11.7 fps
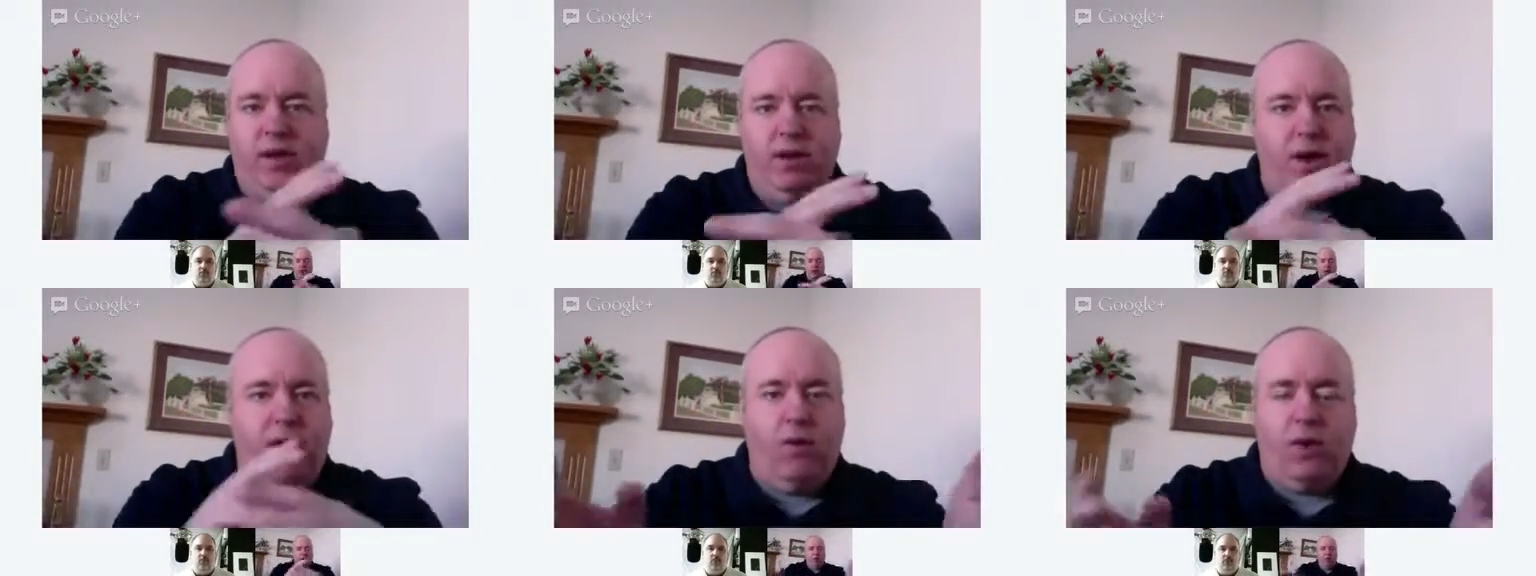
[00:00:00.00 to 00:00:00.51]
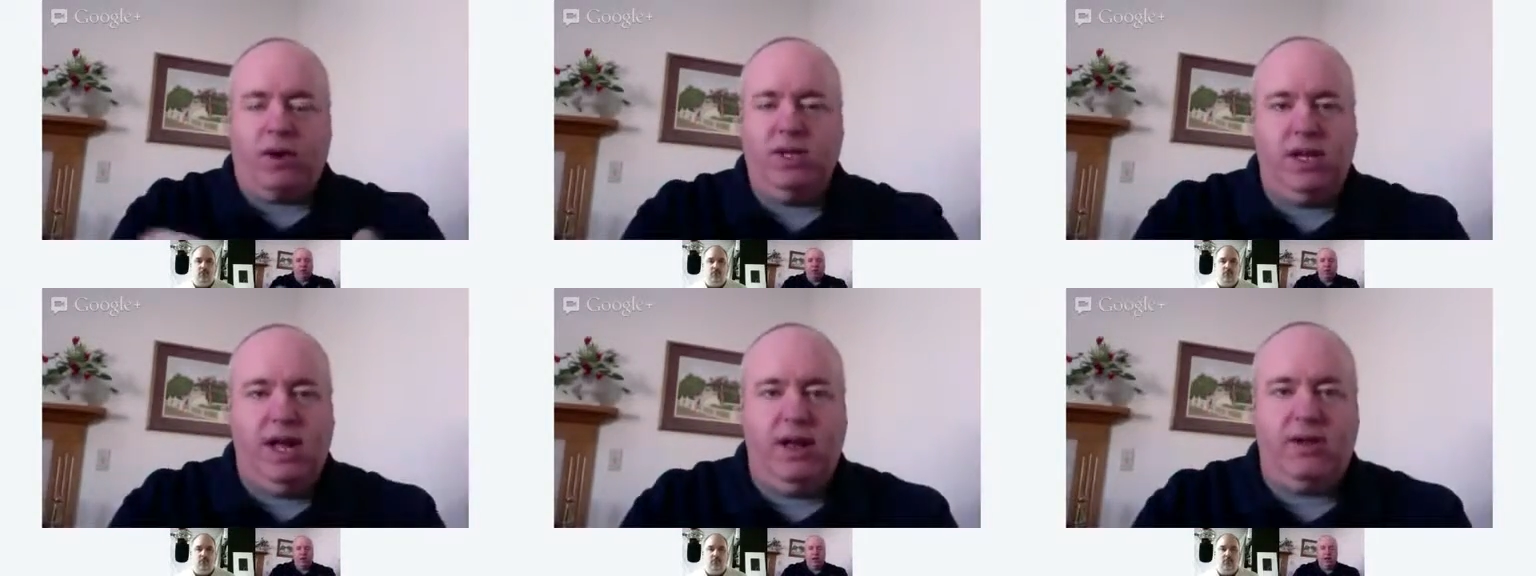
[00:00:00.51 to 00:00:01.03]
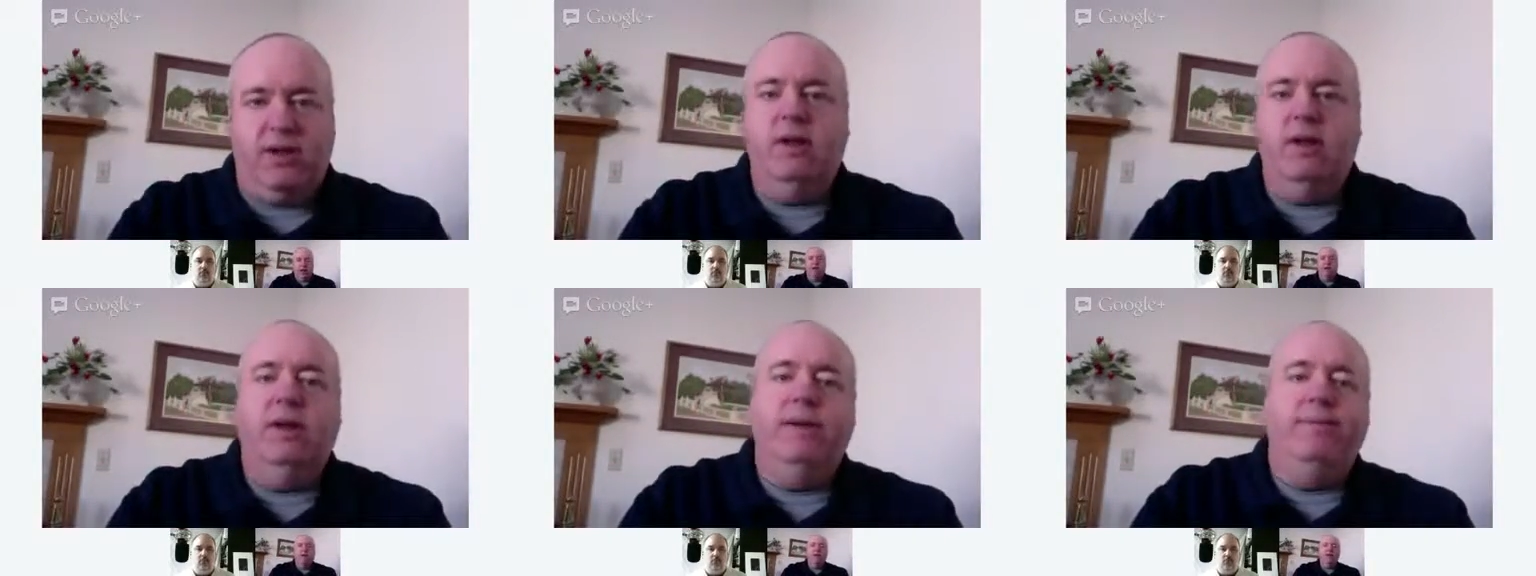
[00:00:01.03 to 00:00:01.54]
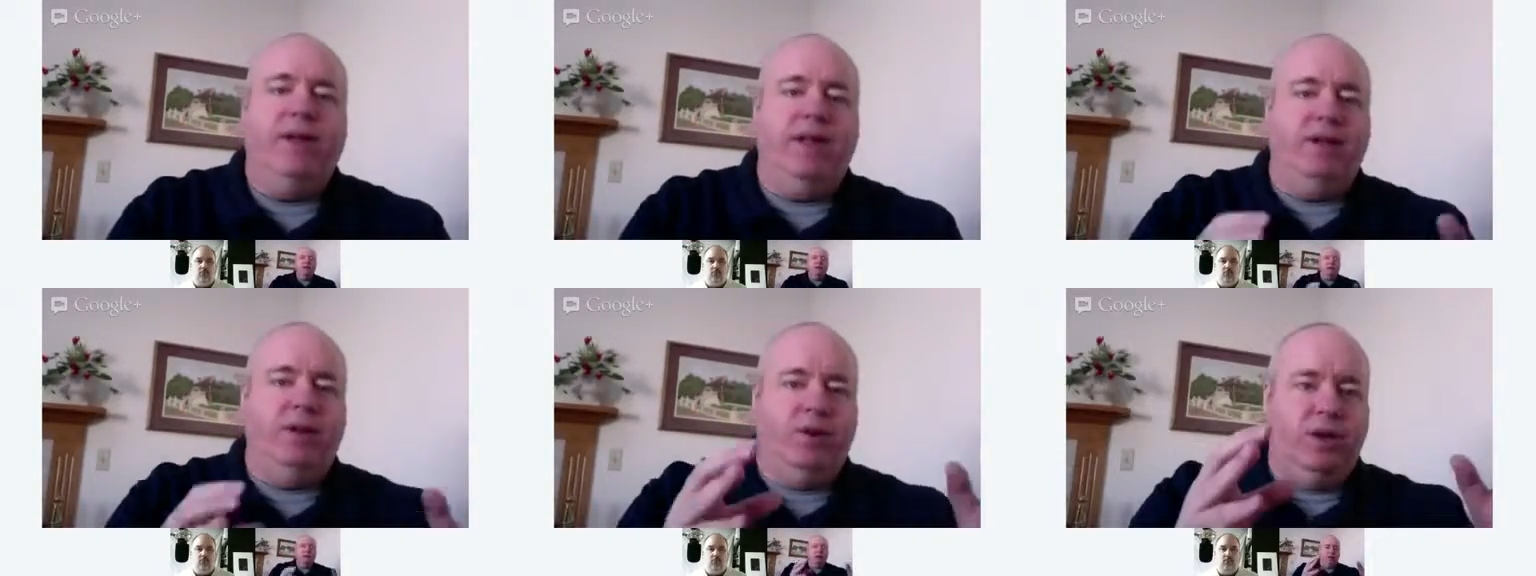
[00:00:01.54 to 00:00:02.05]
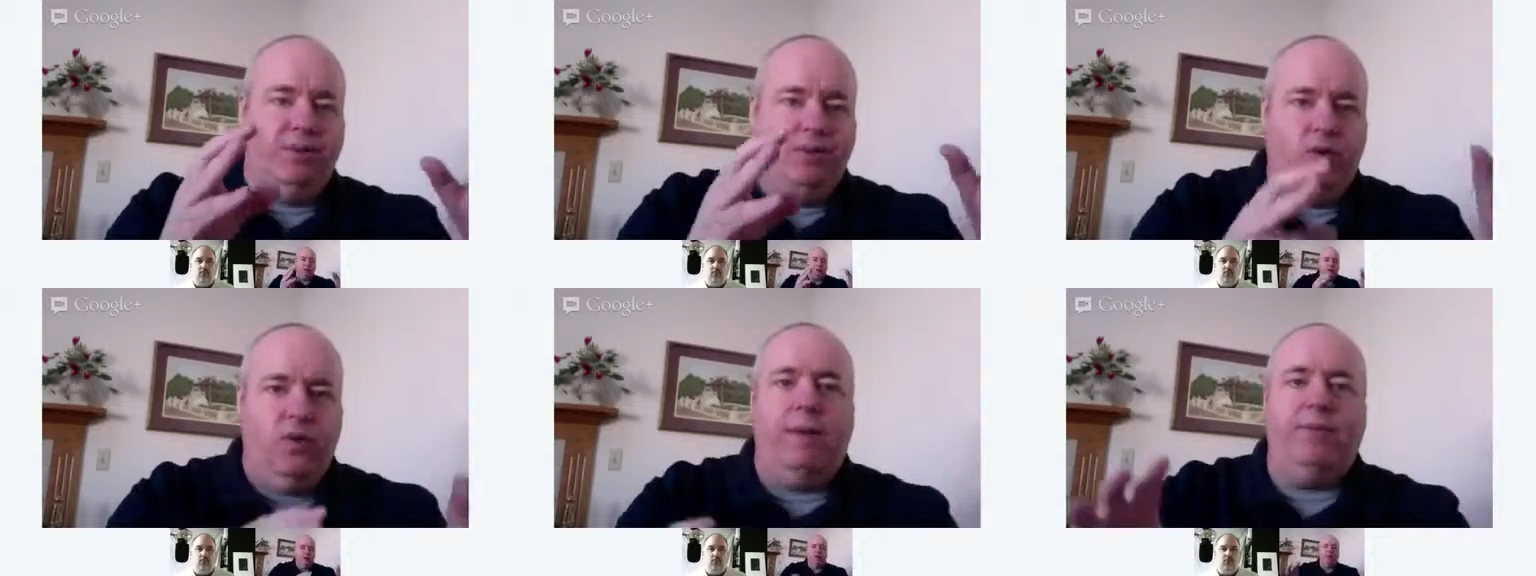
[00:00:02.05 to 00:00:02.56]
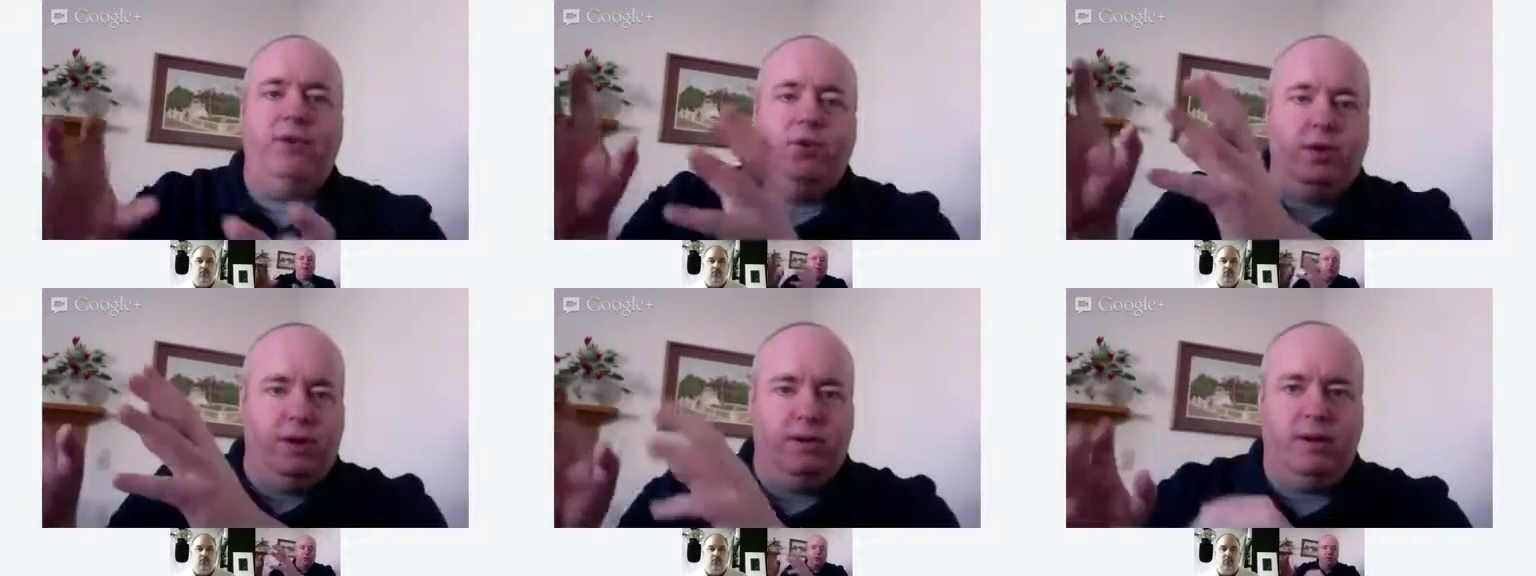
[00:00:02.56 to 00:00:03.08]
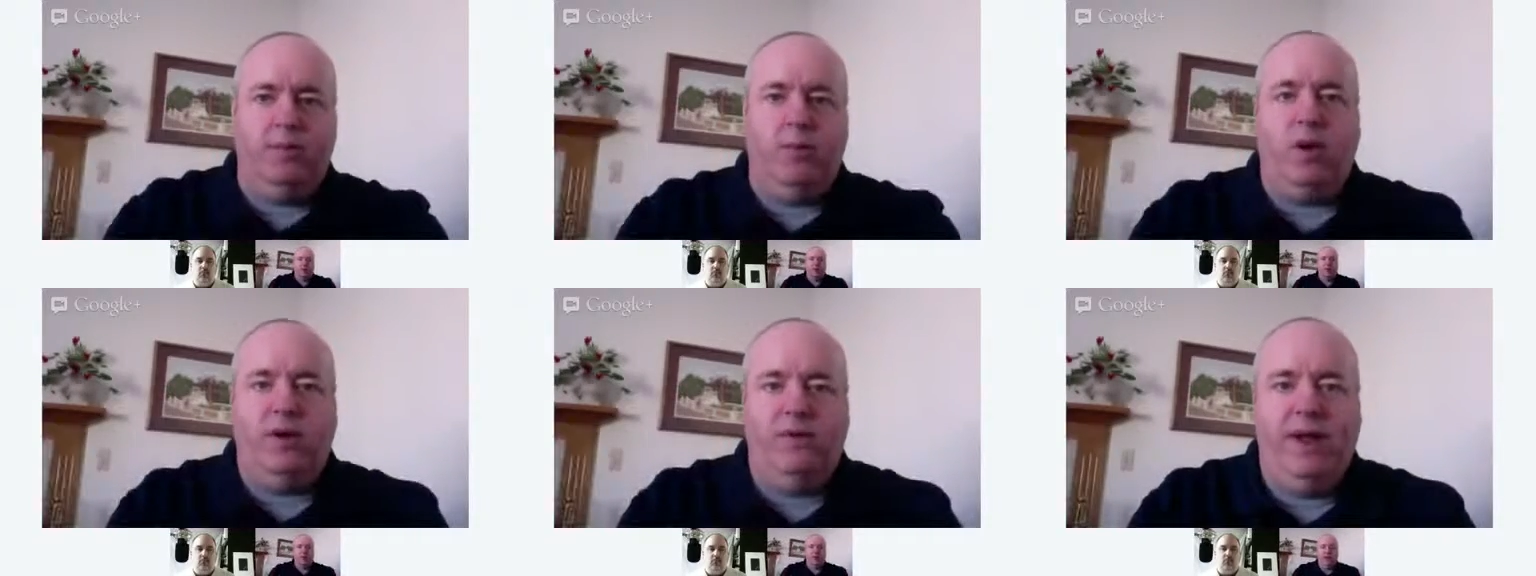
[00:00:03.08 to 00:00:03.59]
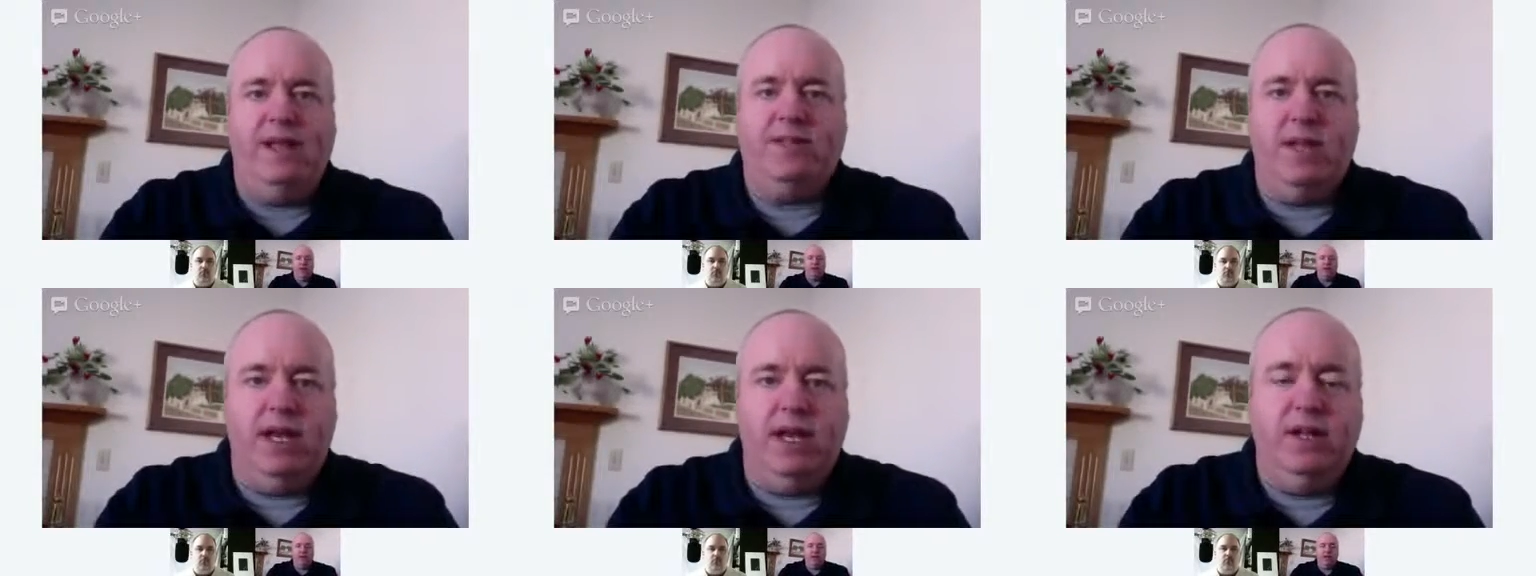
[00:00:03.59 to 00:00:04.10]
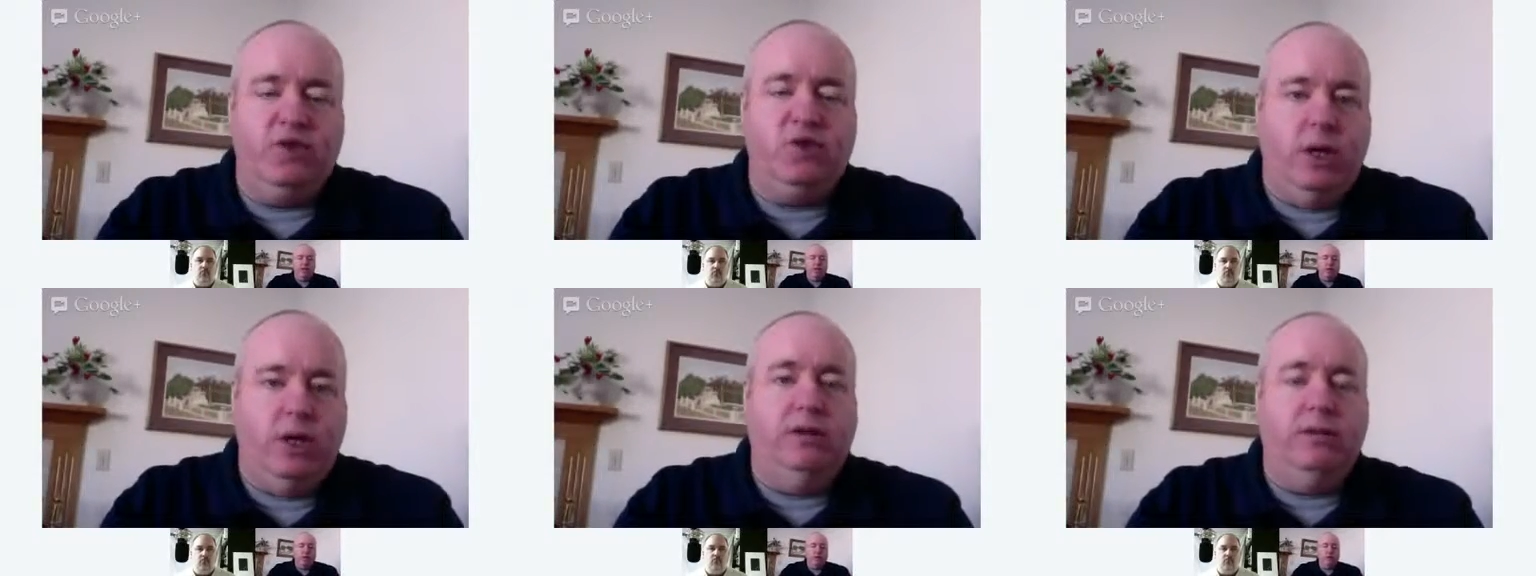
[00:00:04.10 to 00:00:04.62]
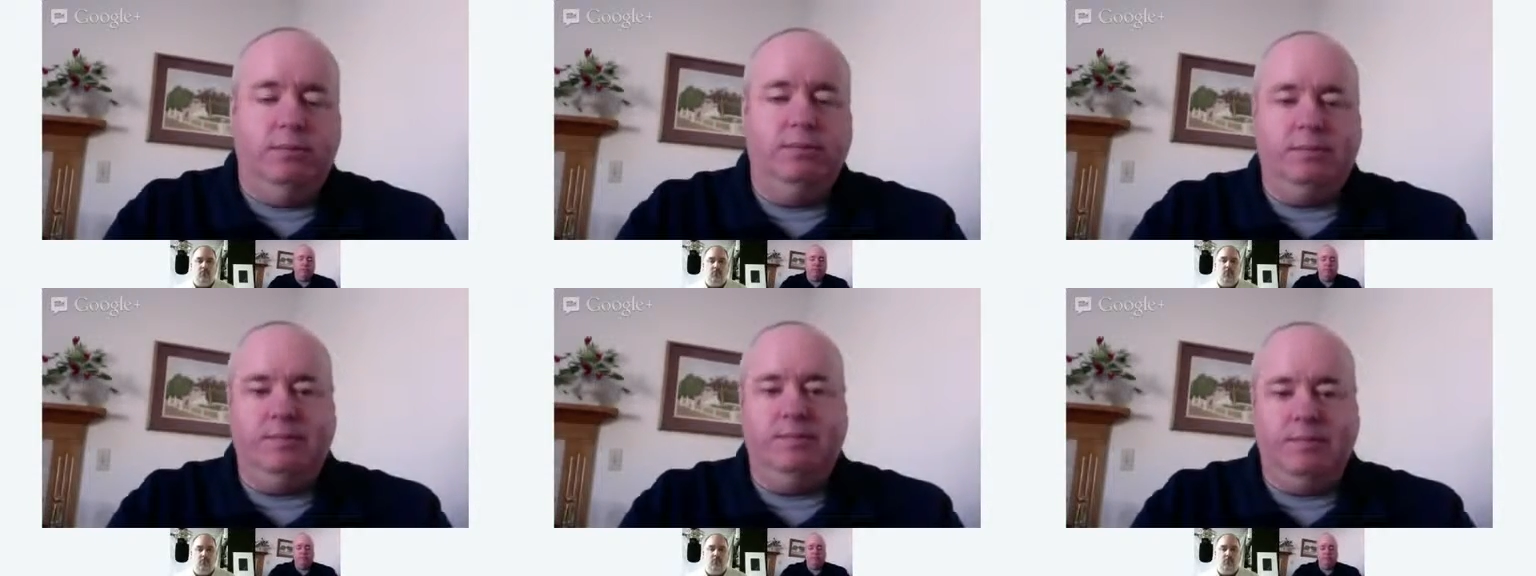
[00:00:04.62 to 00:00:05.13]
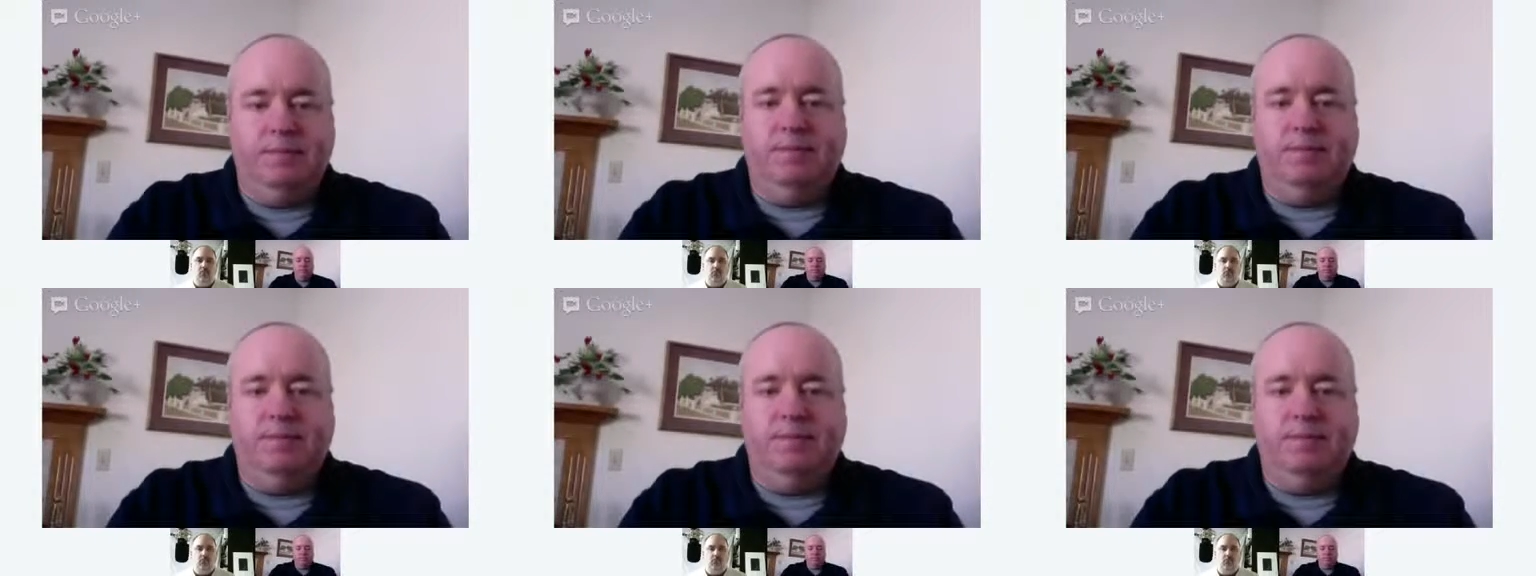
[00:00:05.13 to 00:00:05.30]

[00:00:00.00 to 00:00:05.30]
and how to make it all work together, then you can move up to a more advanced editing suite.